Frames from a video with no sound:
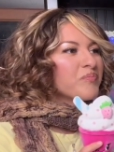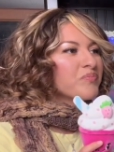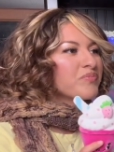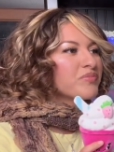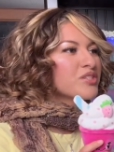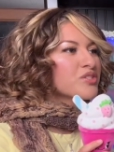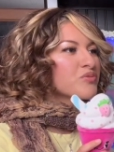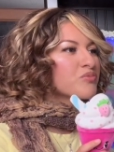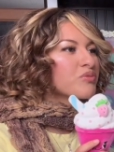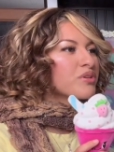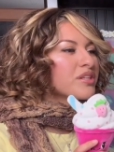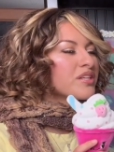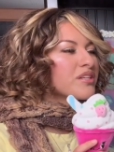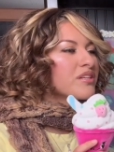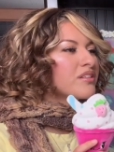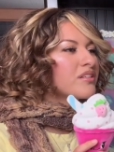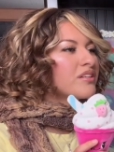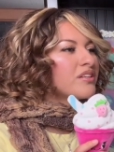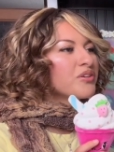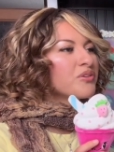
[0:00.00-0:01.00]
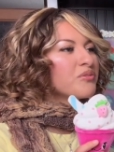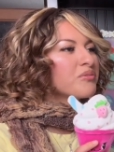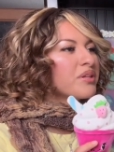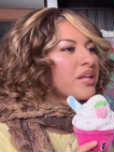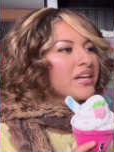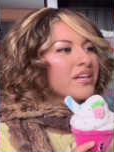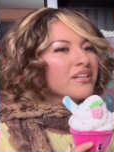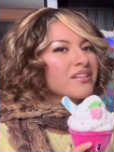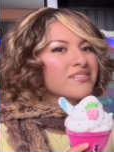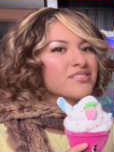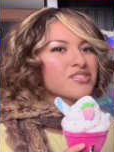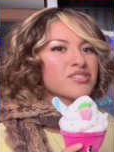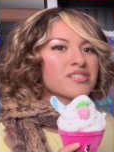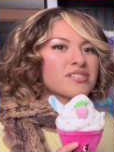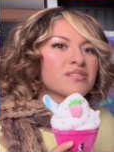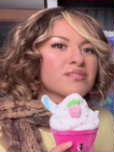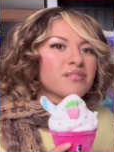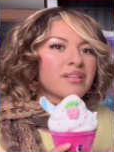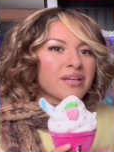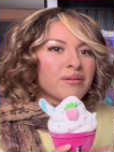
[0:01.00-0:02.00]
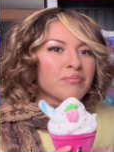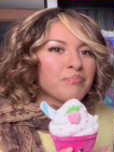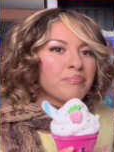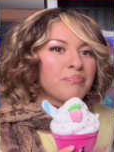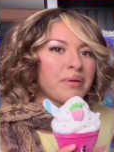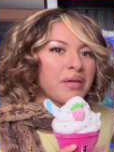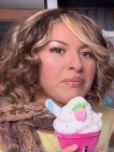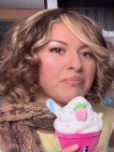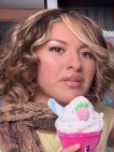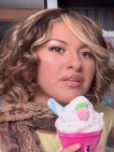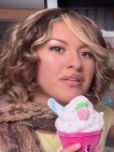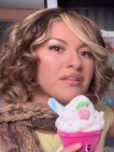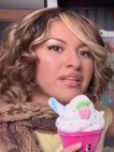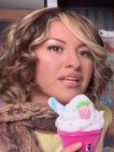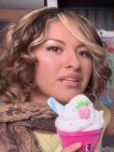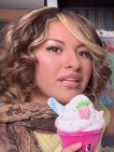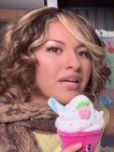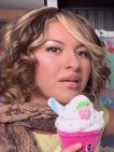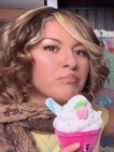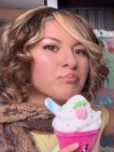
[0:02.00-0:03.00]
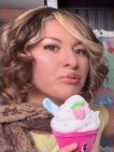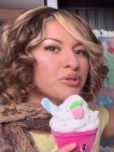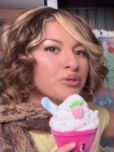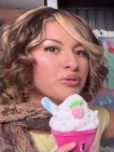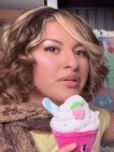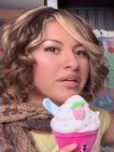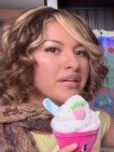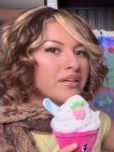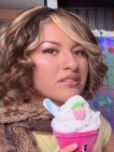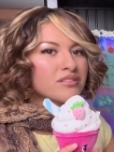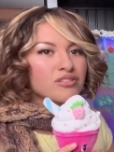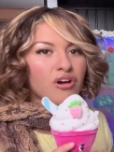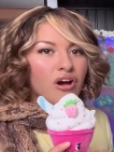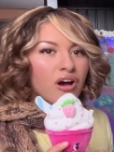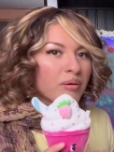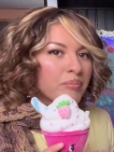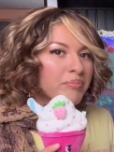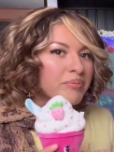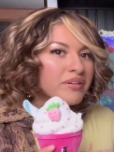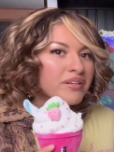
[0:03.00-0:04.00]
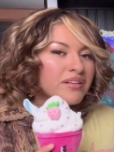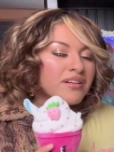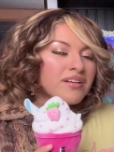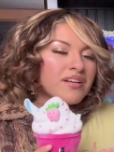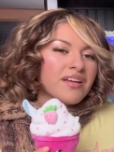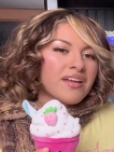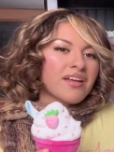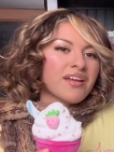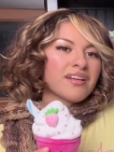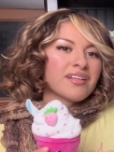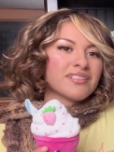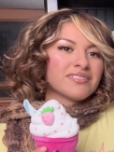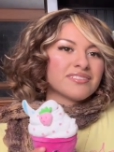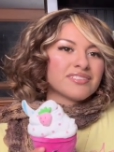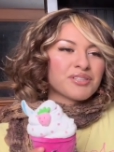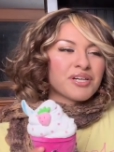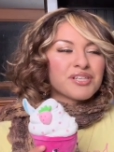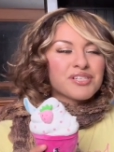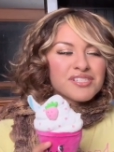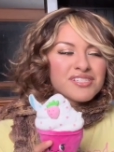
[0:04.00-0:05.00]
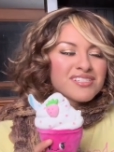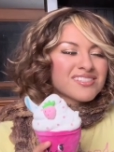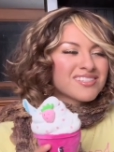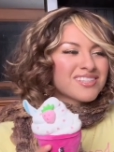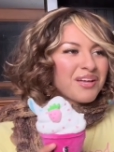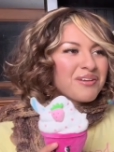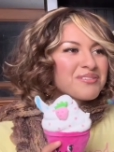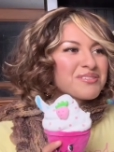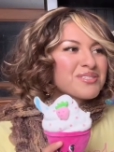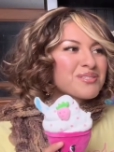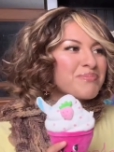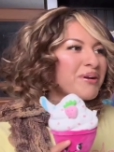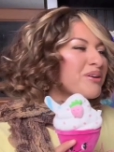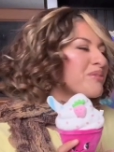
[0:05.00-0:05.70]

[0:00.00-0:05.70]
this really cute like just like baby like light blue like top, and so that was inspired